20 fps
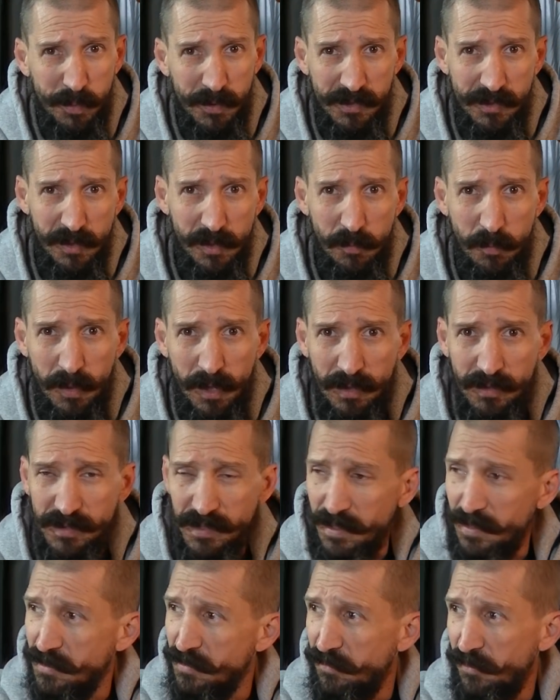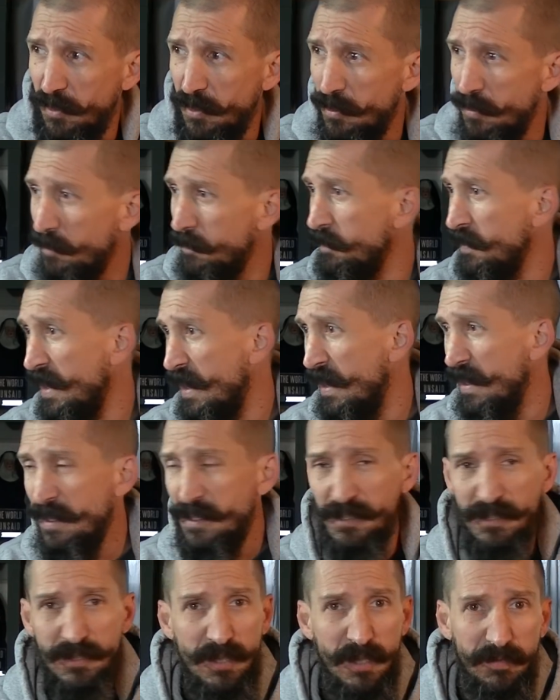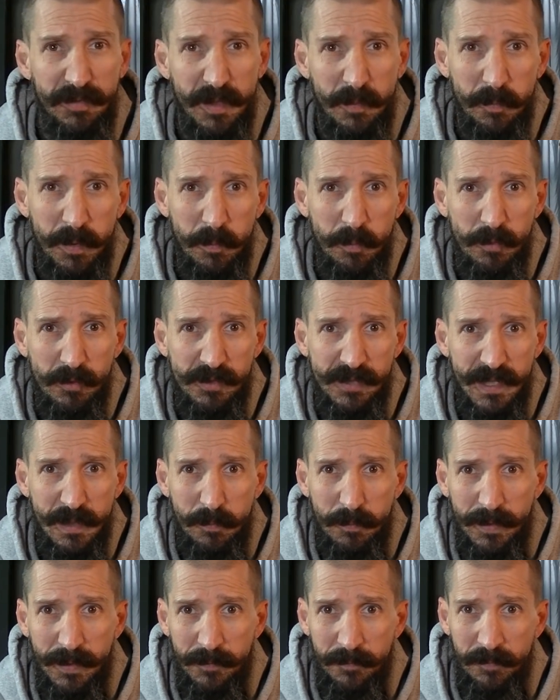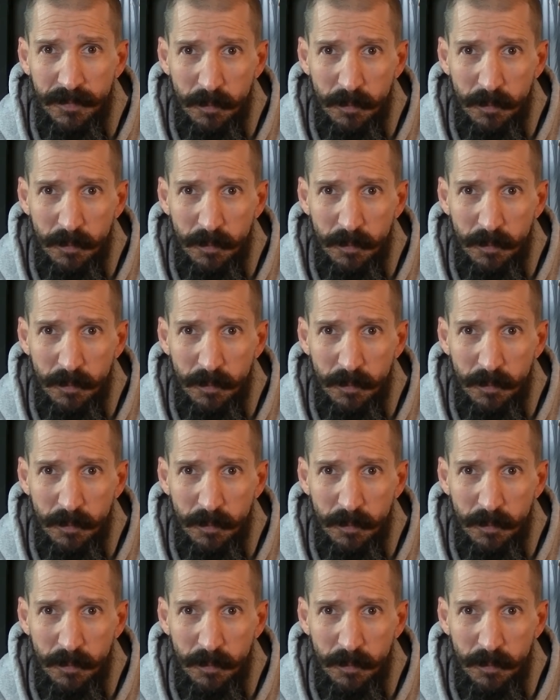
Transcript: plus unboxings for stuff that people send me.